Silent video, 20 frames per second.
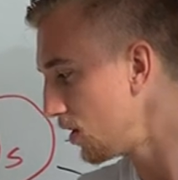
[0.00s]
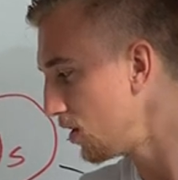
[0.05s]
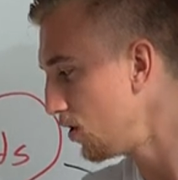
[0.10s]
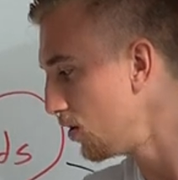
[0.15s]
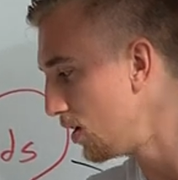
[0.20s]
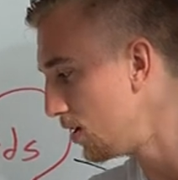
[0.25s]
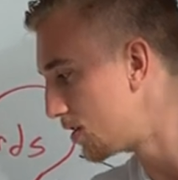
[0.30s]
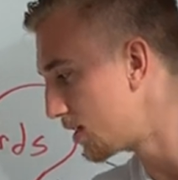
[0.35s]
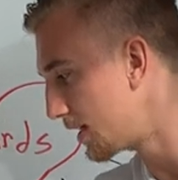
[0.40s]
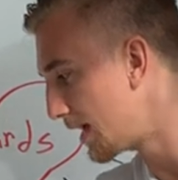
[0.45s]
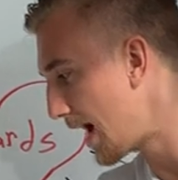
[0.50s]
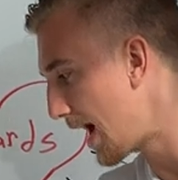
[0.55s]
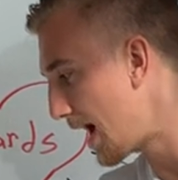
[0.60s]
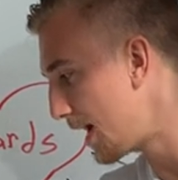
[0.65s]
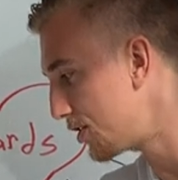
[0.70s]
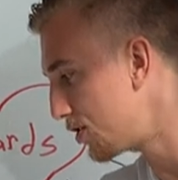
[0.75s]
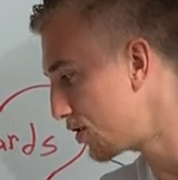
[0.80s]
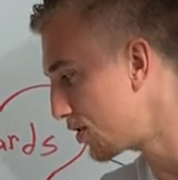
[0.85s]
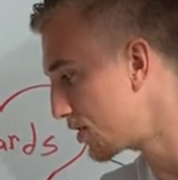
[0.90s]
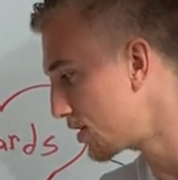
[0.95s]
you need to
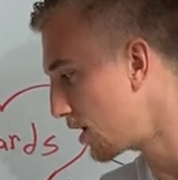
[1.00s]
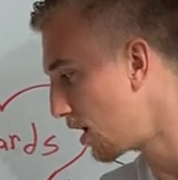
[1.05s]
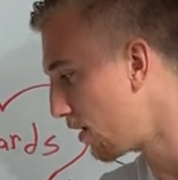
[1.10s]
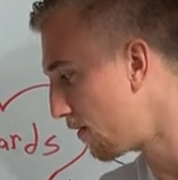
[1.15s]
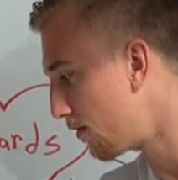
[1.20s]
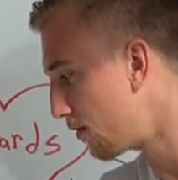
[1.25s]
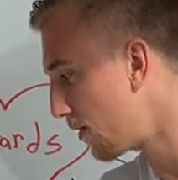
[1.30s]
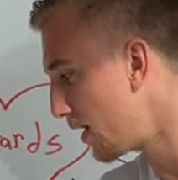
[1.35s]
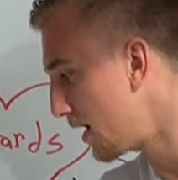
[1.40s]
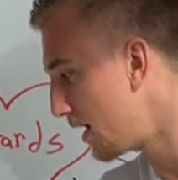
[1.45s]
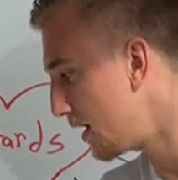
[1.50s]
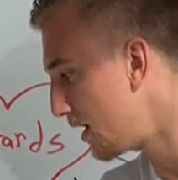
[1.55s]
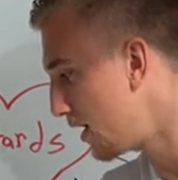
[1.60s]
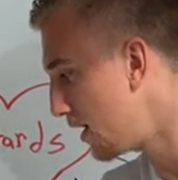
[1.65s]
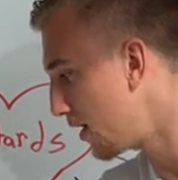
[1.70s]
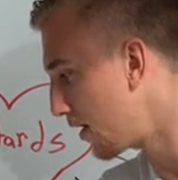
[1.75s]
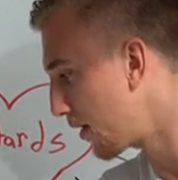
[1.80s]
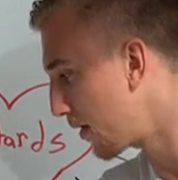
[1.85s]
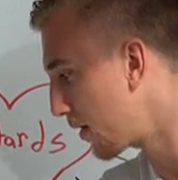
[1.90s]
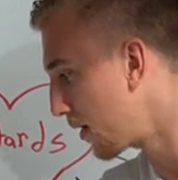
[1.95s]
catch yourself right
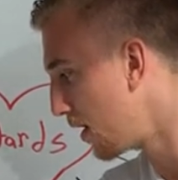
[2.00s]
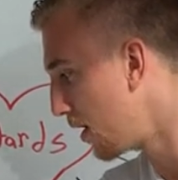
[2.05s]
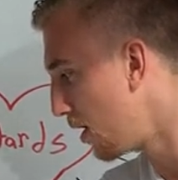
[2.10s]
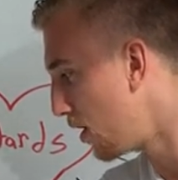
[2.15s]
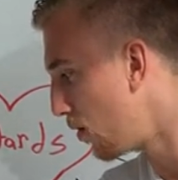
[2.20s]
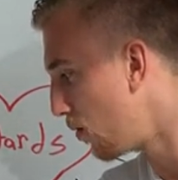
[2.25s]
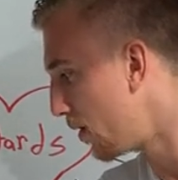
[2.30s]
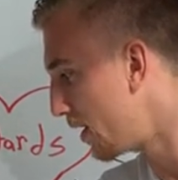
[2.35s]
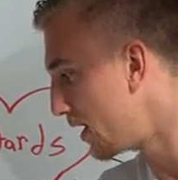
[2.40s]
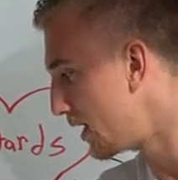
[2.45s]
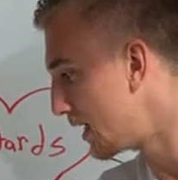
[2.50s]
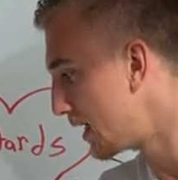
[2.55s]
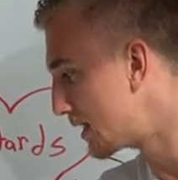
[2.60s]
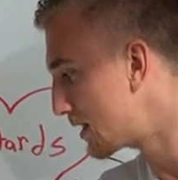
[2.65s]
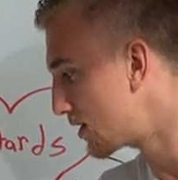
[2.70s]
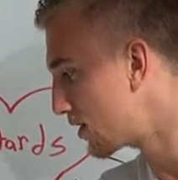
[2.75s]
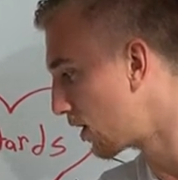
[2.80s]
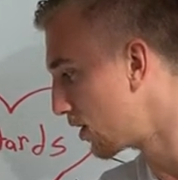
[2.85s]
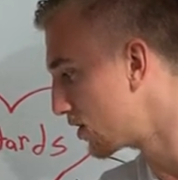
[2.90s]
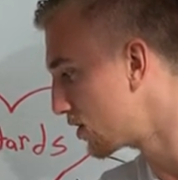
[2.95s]
here when it
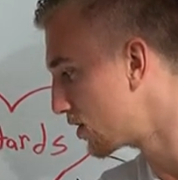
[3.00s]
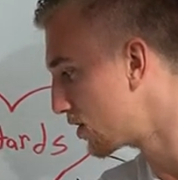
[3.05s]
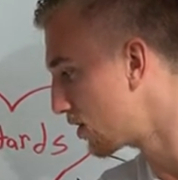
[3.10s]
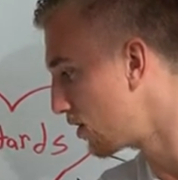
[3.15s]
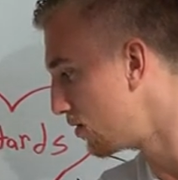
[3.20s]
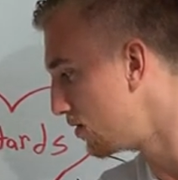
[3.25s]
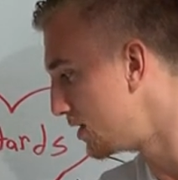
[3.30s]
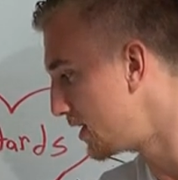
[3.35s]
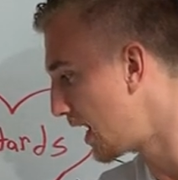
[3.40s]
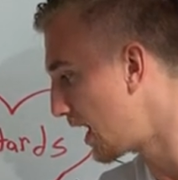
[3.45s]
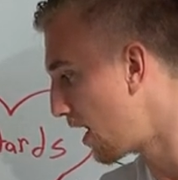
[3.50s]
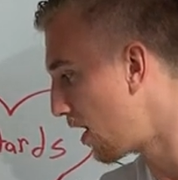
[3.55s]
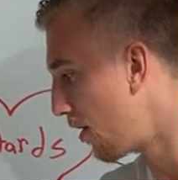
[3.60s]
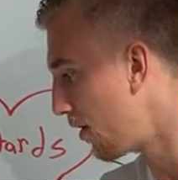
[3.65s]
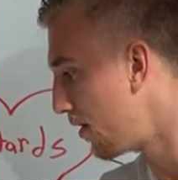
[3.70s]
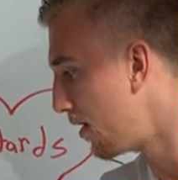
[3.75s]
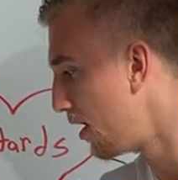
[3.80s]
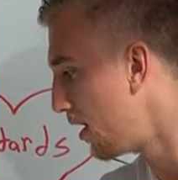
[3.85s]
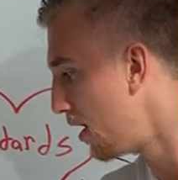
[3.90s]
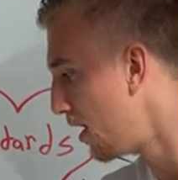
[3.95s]
starts to go
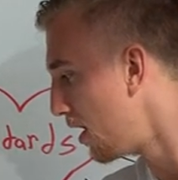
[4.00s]
down